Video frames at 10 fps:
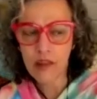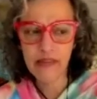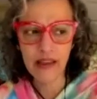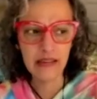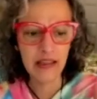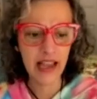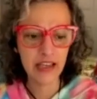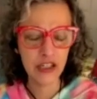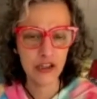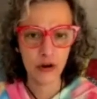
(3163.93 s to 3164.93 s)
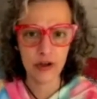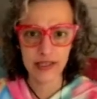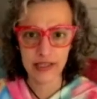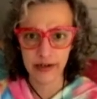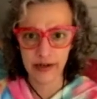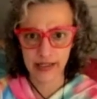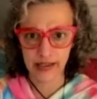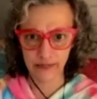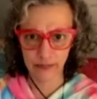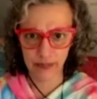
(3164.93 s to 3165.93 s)
that like to learn a series
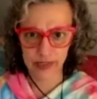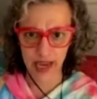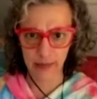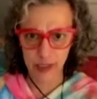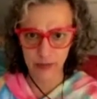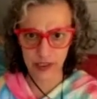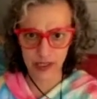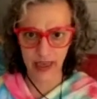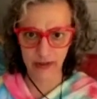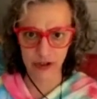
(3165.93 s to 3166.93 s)
of steps to put together.